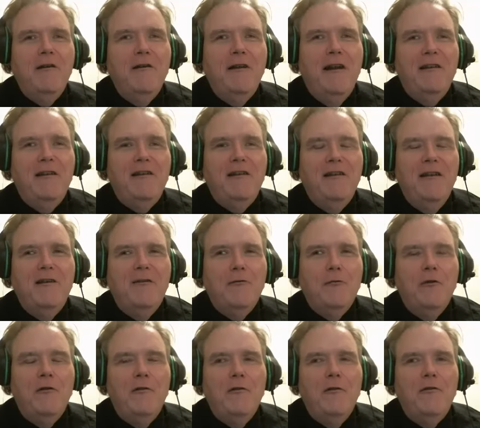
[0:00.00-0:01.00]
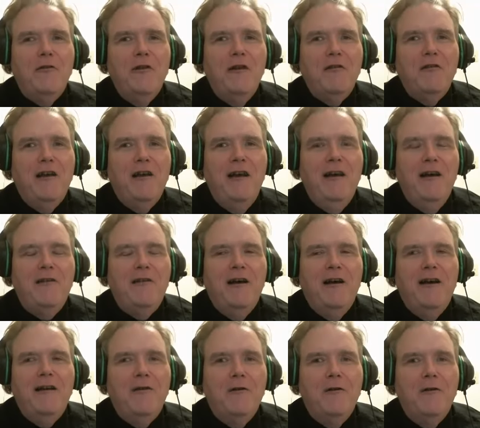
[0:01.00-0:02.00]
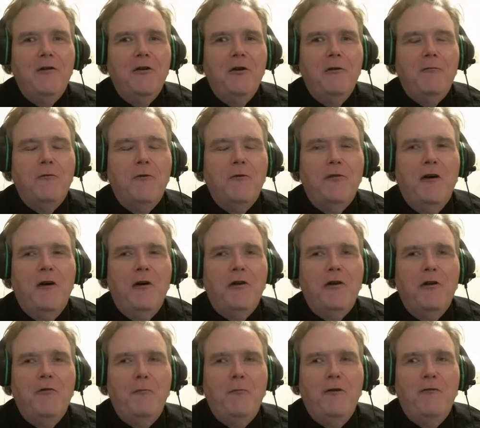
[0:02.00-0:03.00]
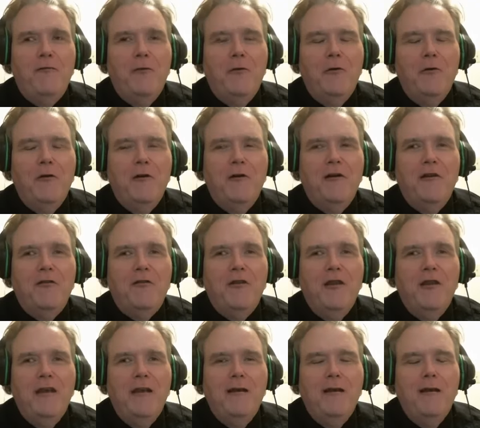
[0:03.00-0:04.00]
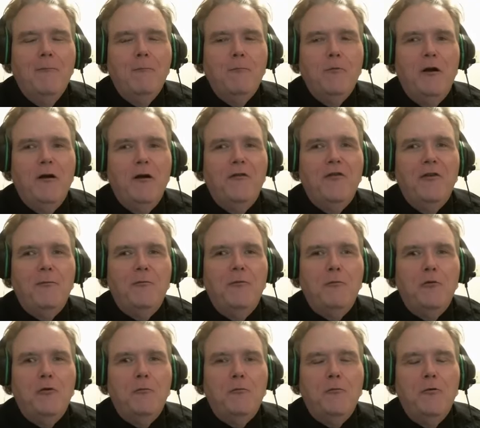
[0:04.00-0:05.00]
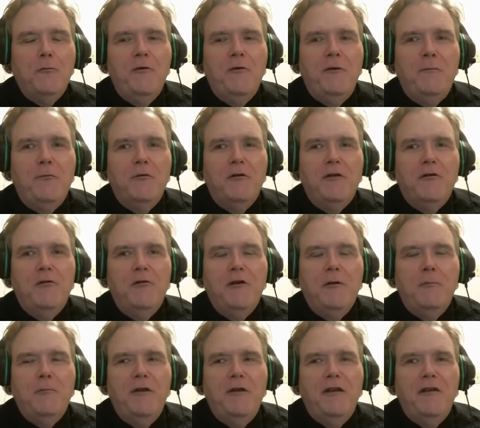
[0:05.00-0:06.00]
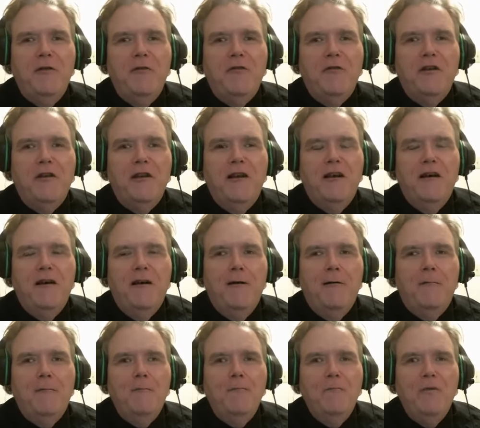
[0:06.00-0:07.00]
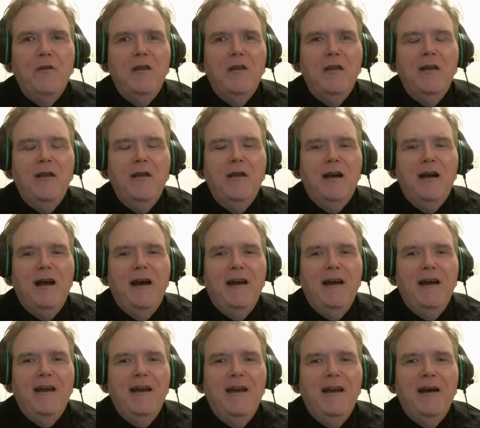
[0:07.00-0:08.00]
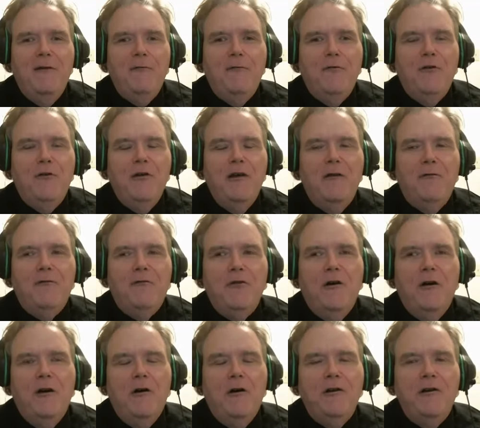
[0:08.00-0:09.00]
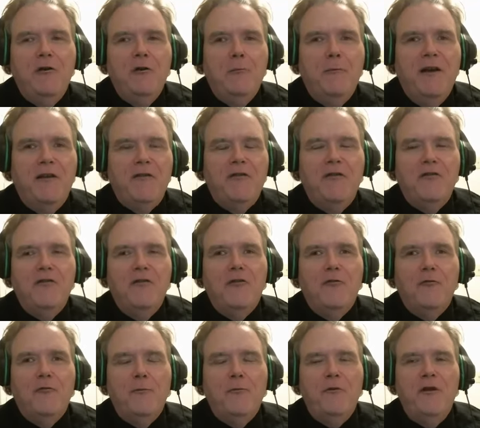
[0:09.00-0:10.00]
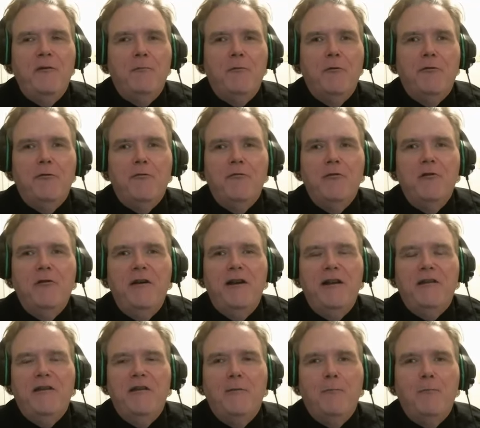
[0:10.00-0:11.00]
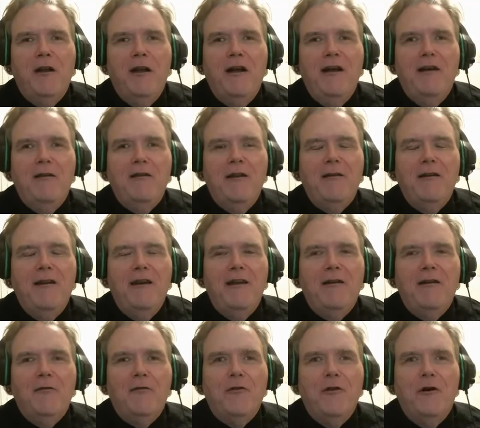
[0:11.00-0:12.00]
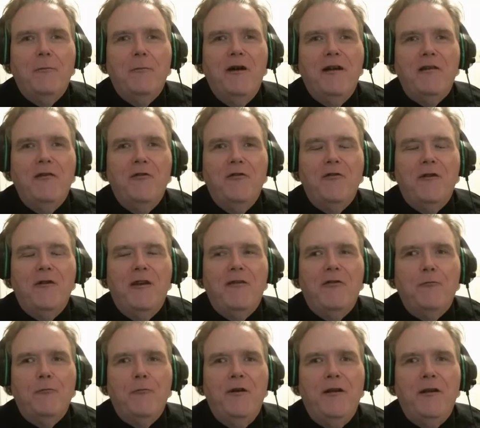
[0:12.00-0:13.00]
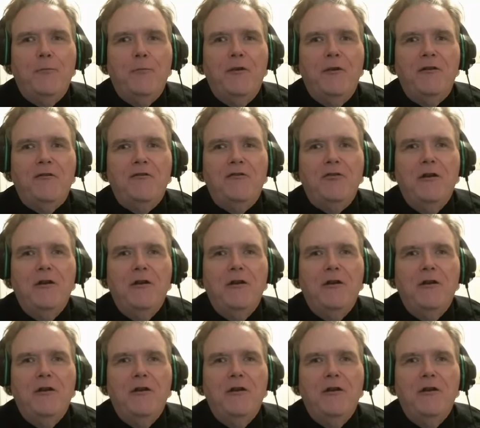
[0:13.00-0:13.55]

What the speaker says: idea. It's one of those things I had not heard of or thought of before, and it's probably something more and more people are going to be using. I have left audio messages for people through LinkedIn, but I hadn't thought about using that as a way to pitch